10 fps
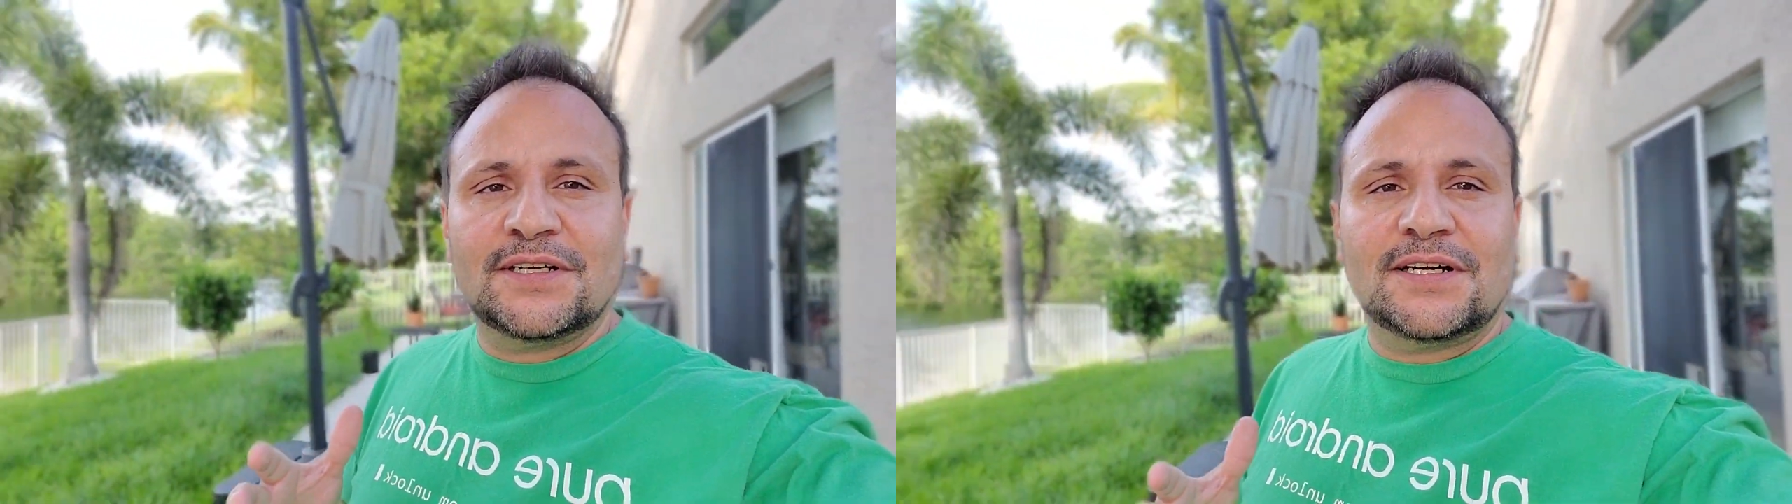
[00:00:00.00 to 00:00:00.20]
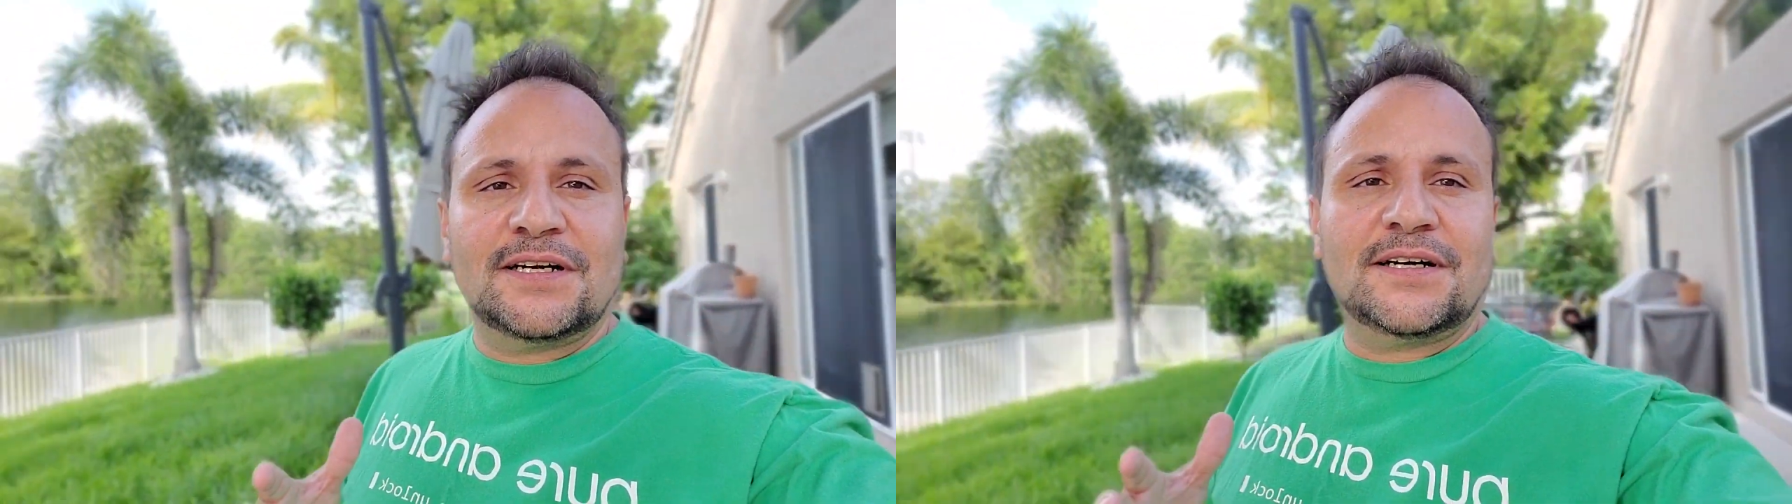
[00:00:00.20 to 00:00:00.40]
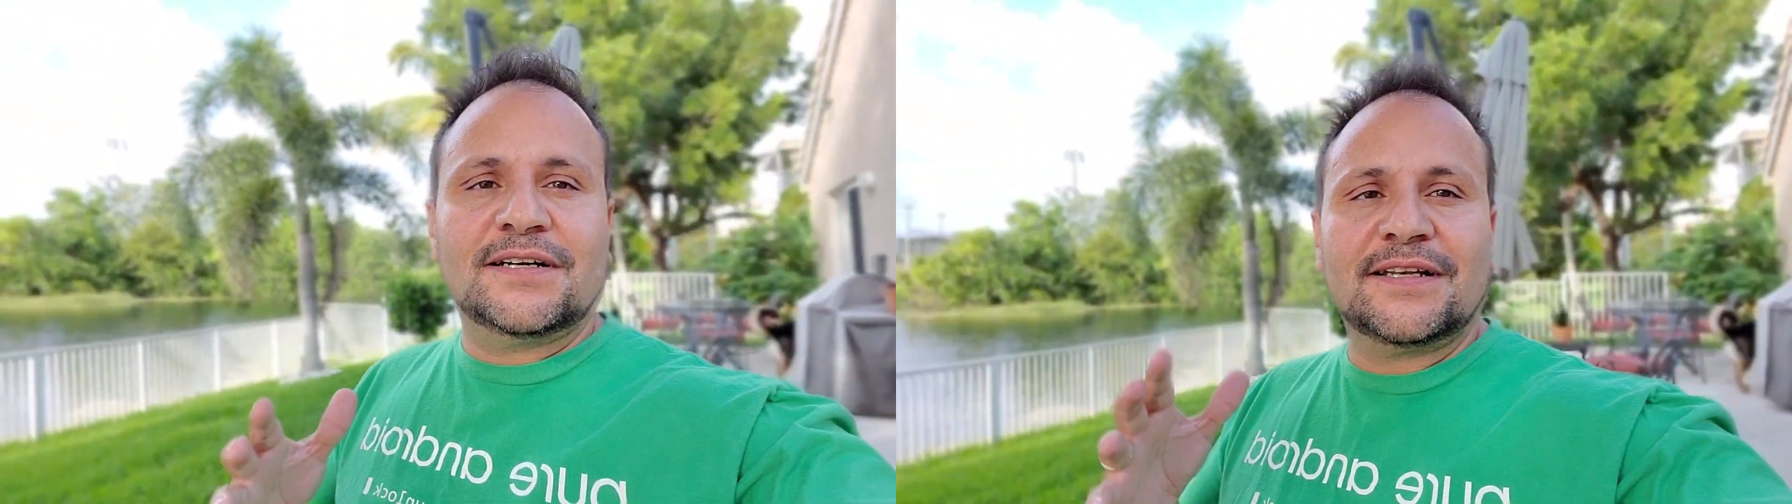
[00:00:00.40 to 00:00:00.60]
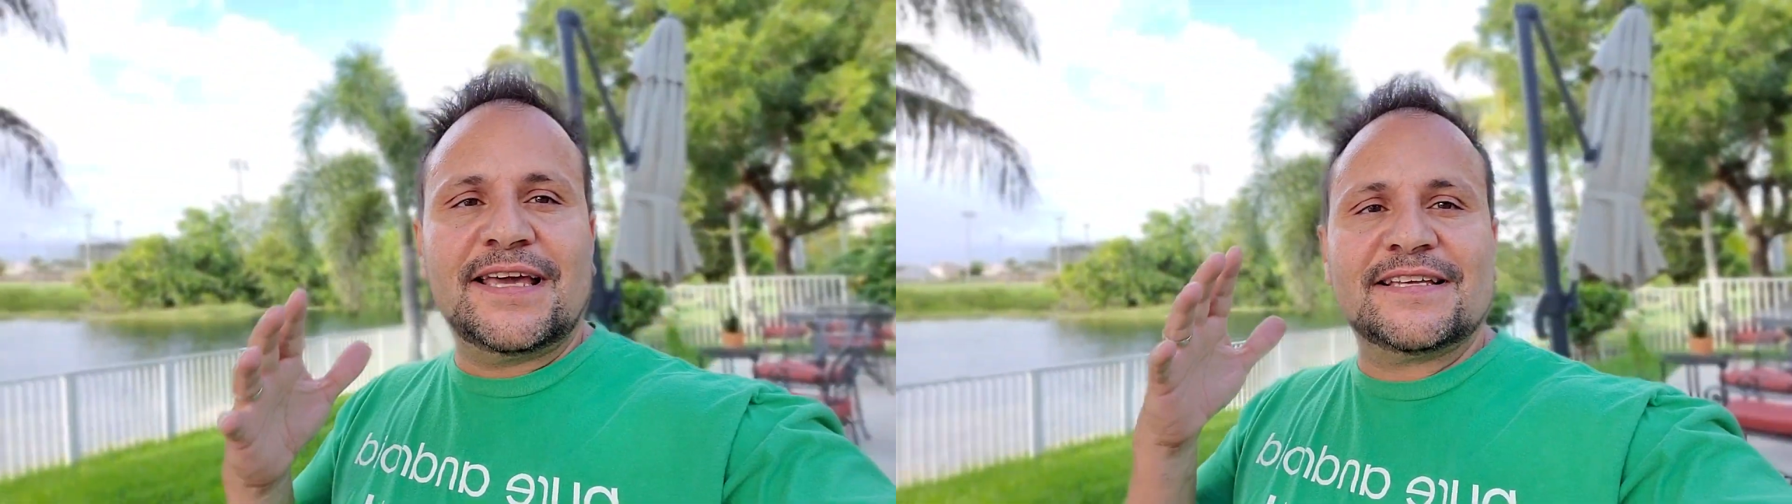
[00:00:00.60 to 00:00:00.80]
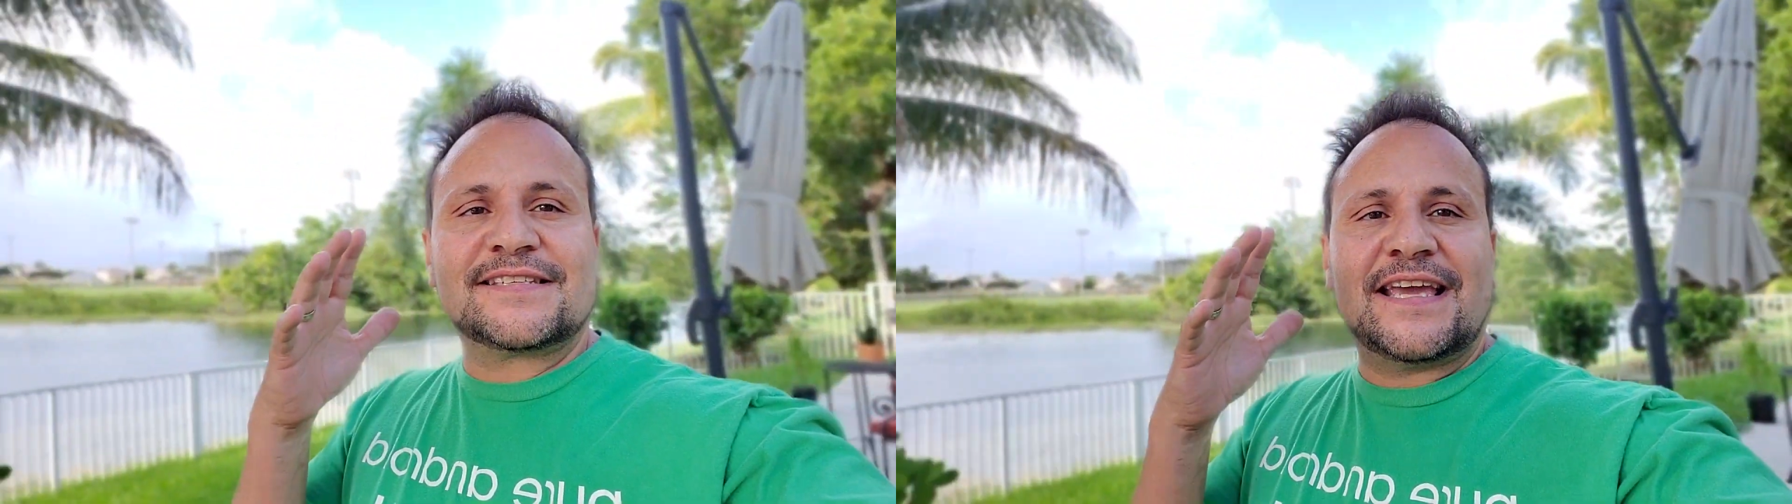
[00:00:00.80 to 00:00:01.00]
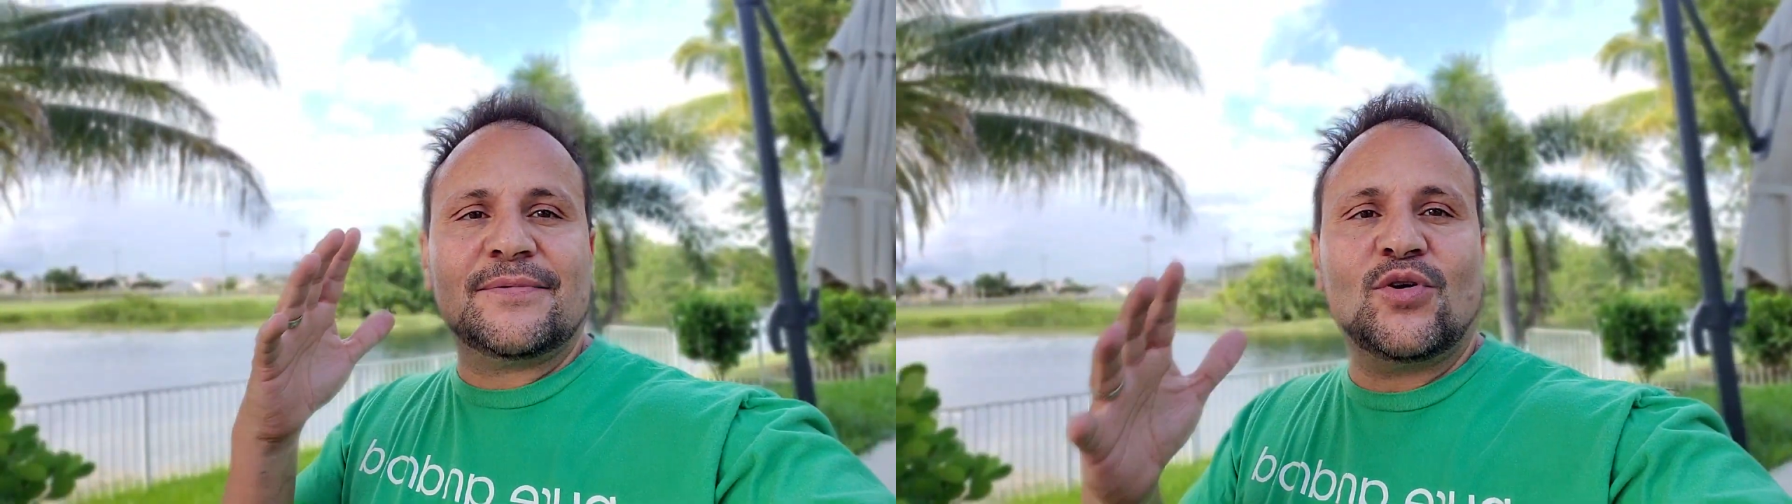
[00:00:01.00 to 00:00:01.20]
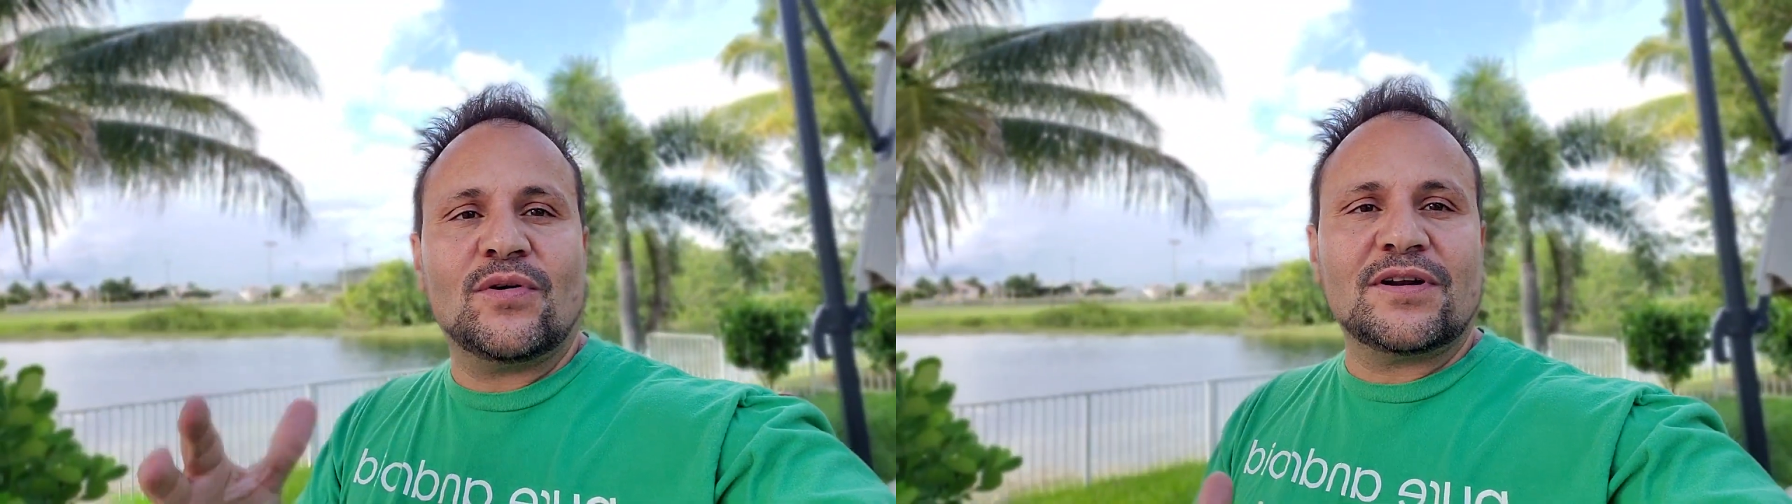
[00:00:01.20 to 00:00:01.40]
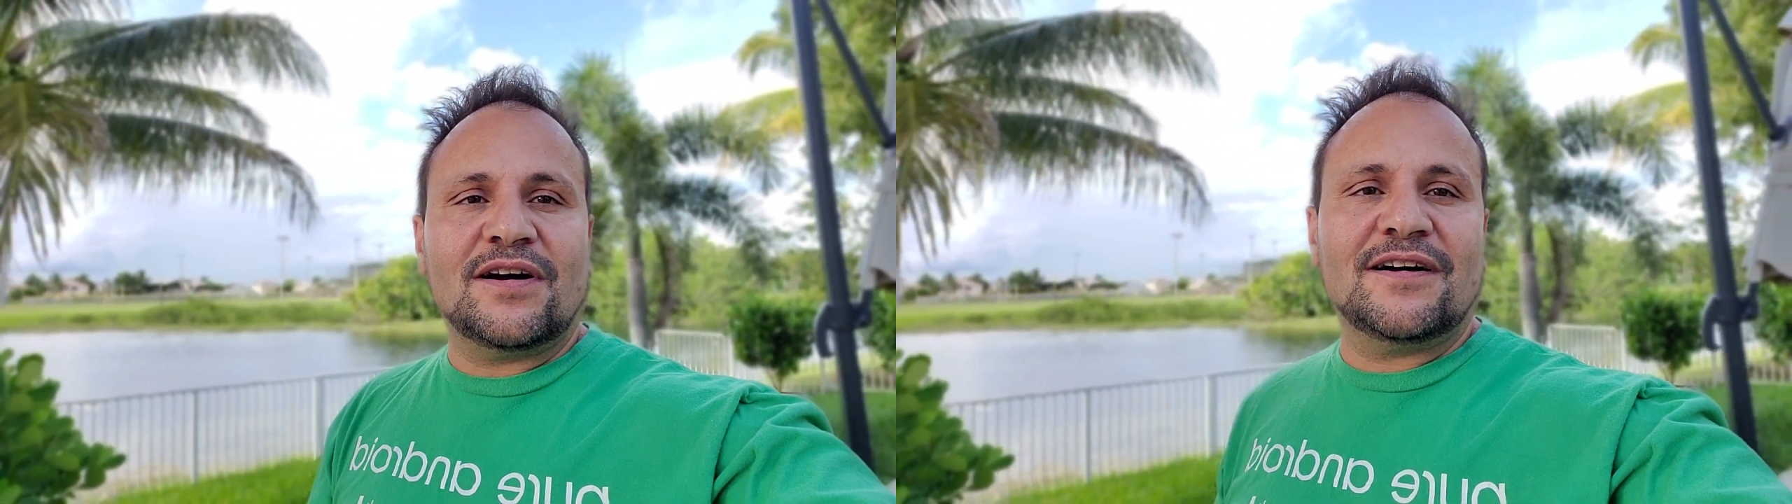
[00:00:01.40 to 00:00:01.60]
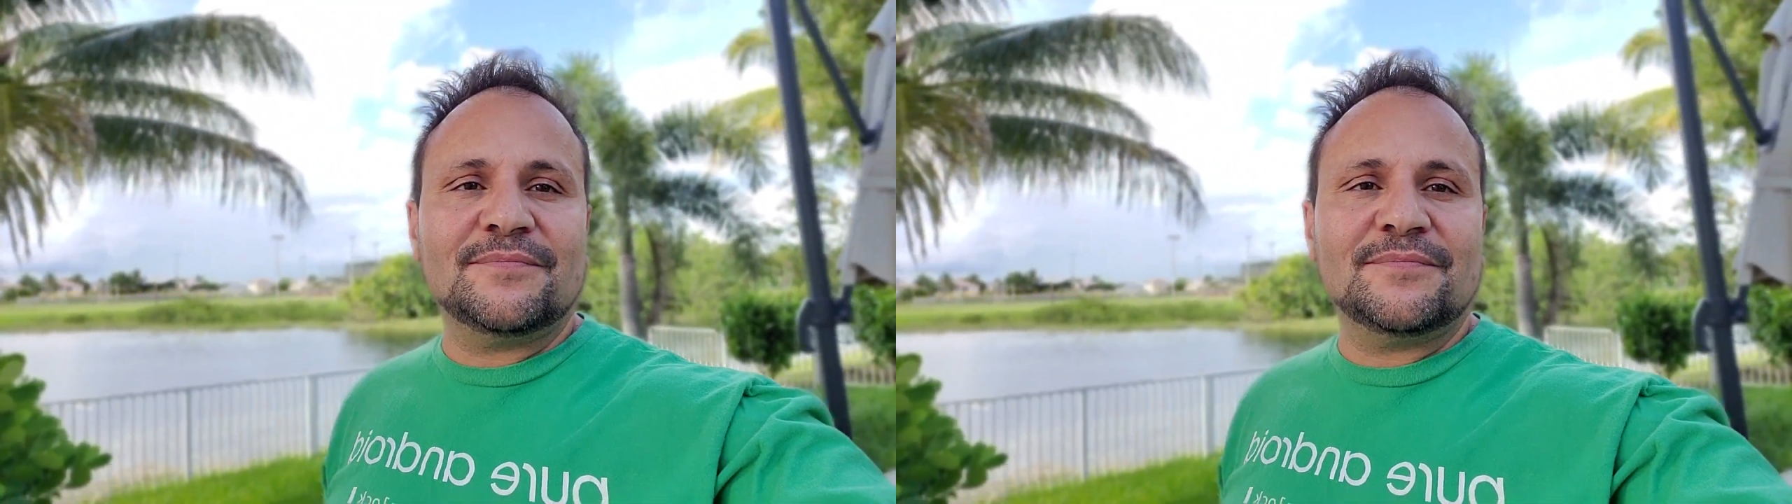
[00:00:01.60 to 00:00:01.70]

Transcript: landscape going on,